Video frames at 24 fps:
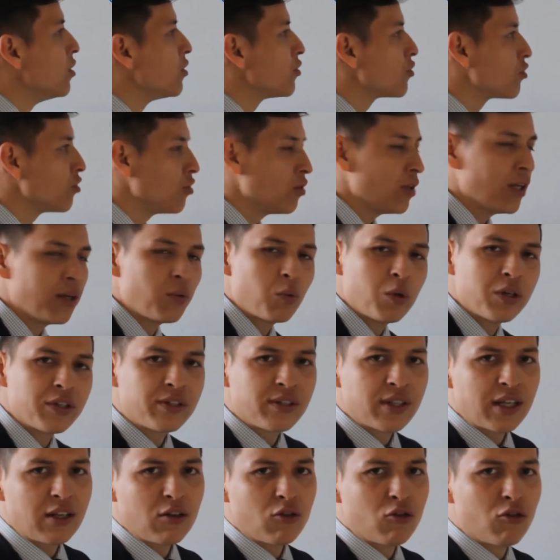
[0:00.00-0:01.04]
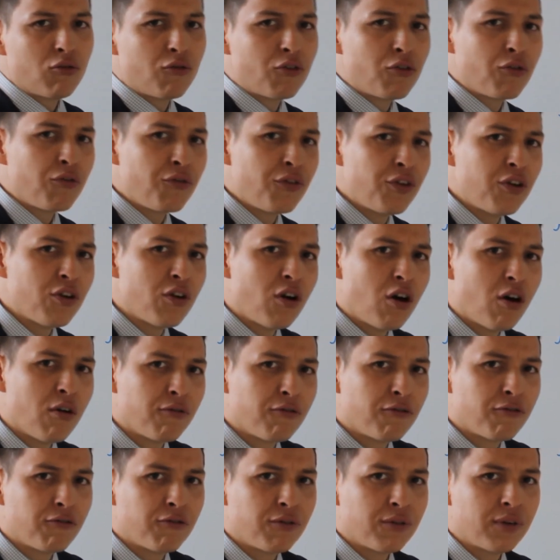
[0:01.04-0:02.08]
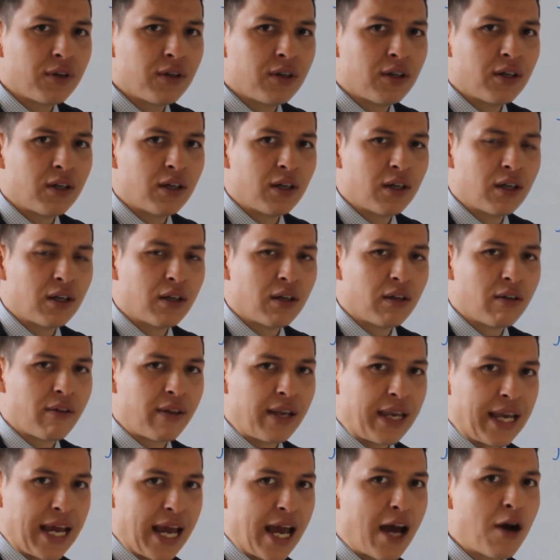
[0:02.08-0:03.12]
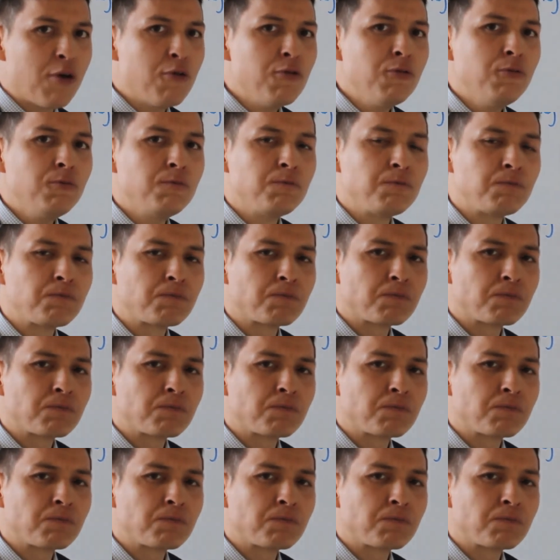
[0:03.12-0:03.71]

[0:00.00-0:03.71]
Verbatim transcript: So it was an overview of uh, the noun.